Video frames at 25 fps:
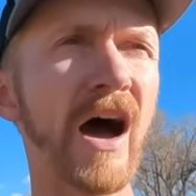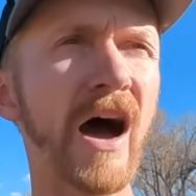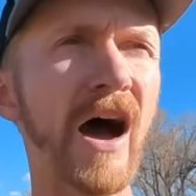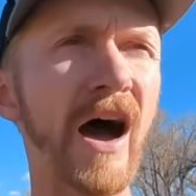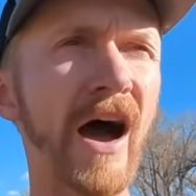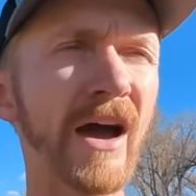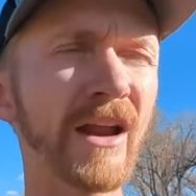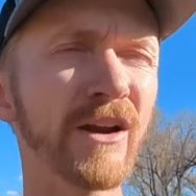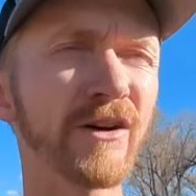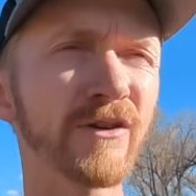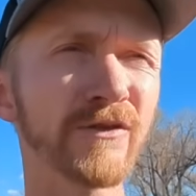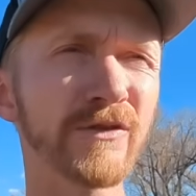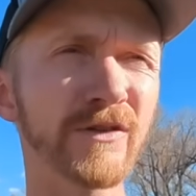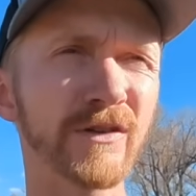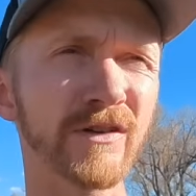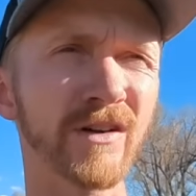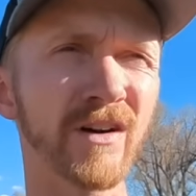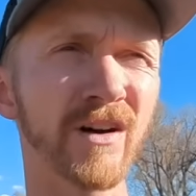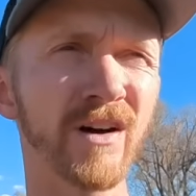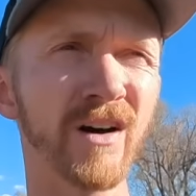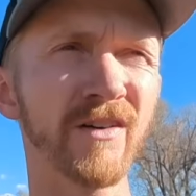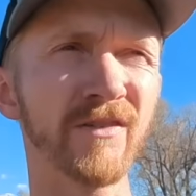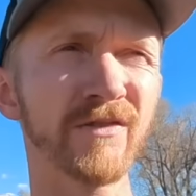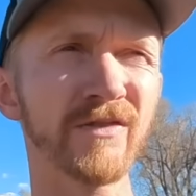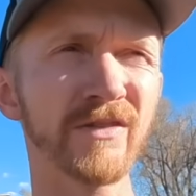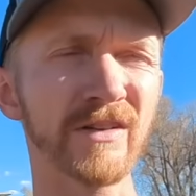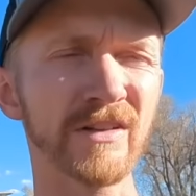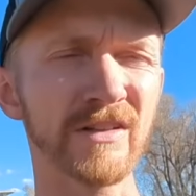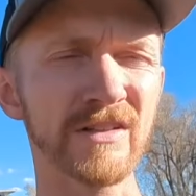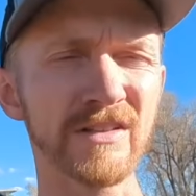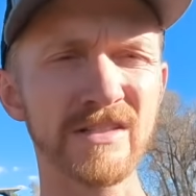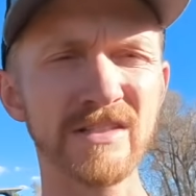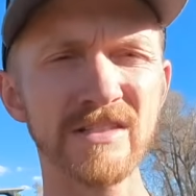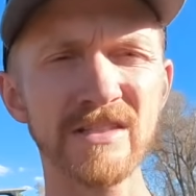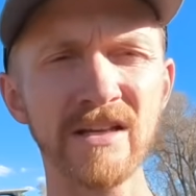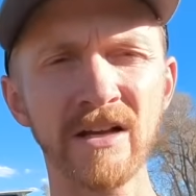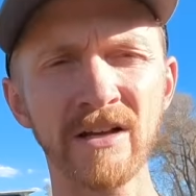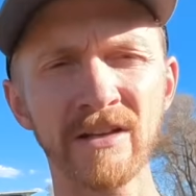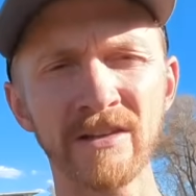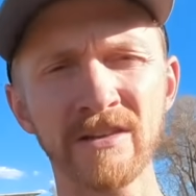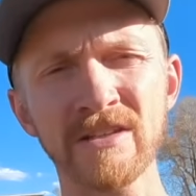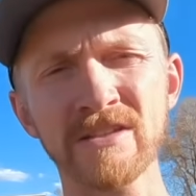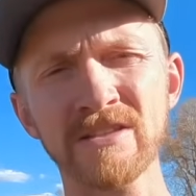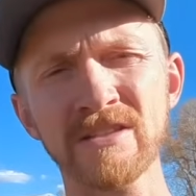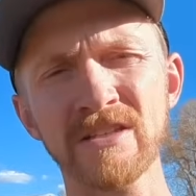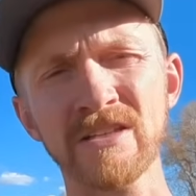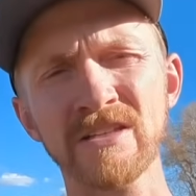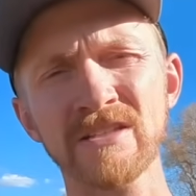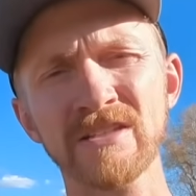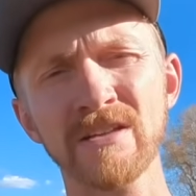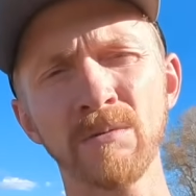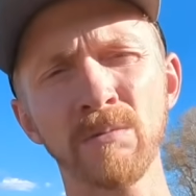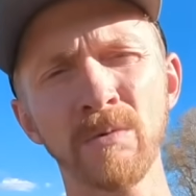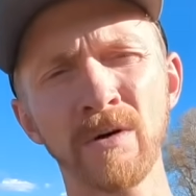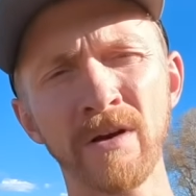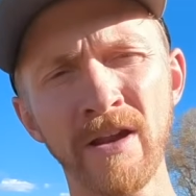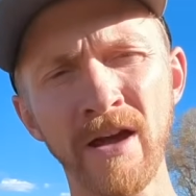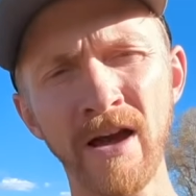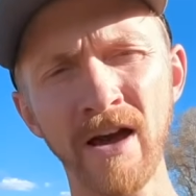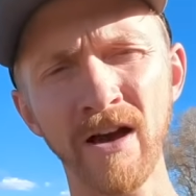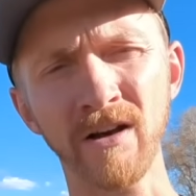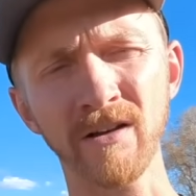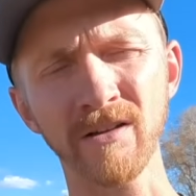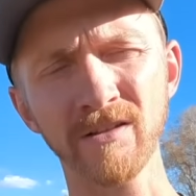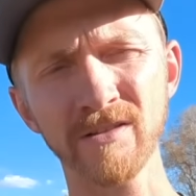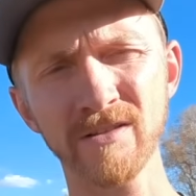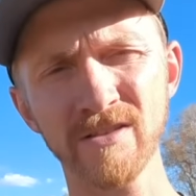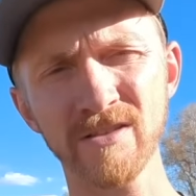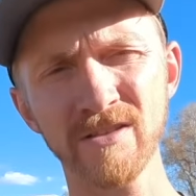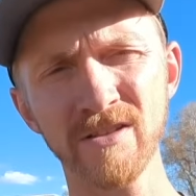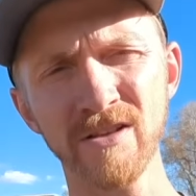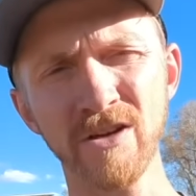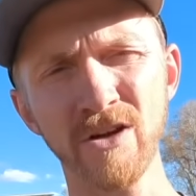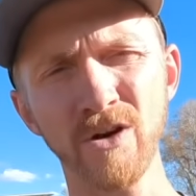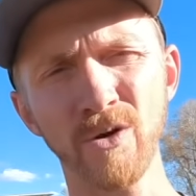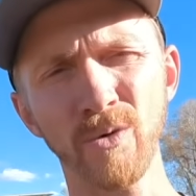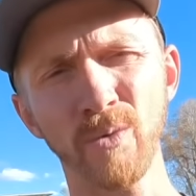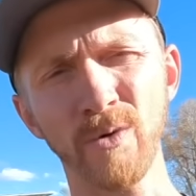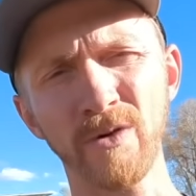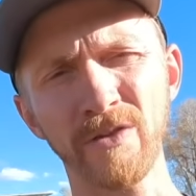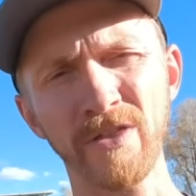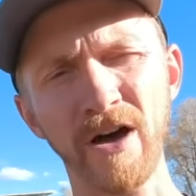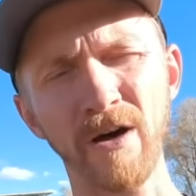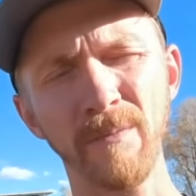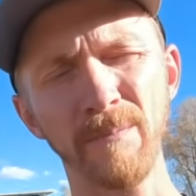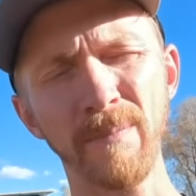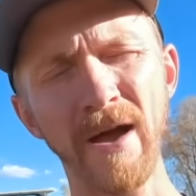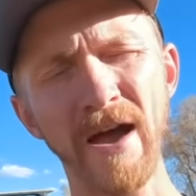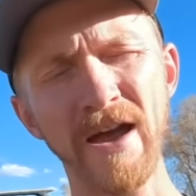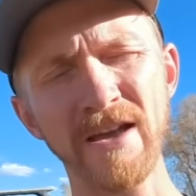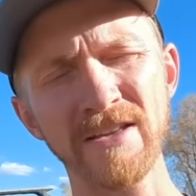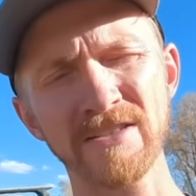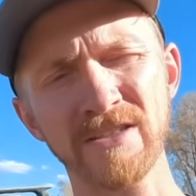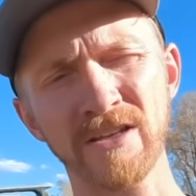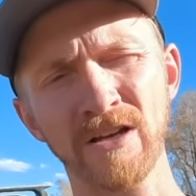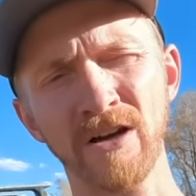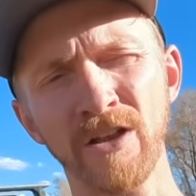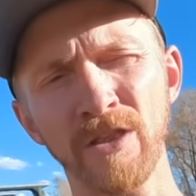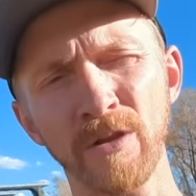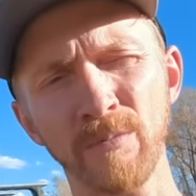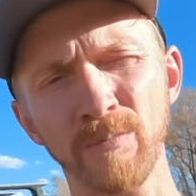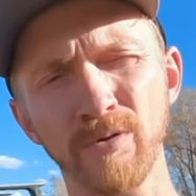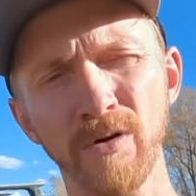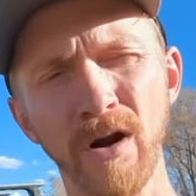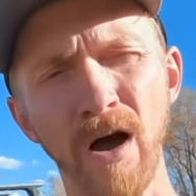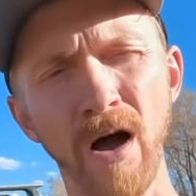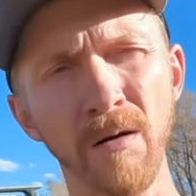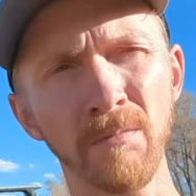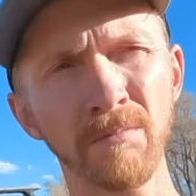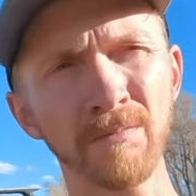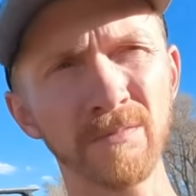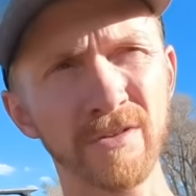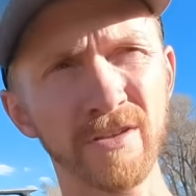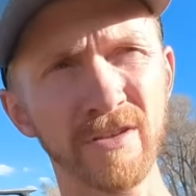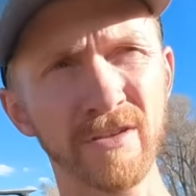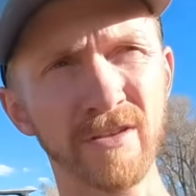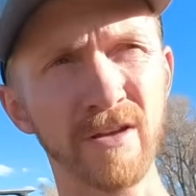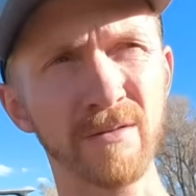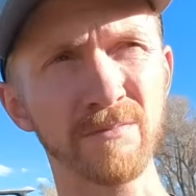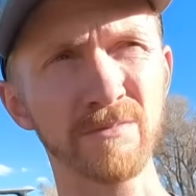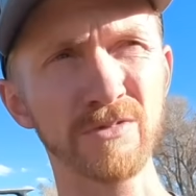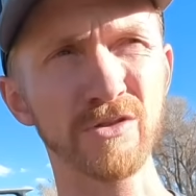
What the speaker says: I don't feel confident selling this to someone else without passing on the problem to them.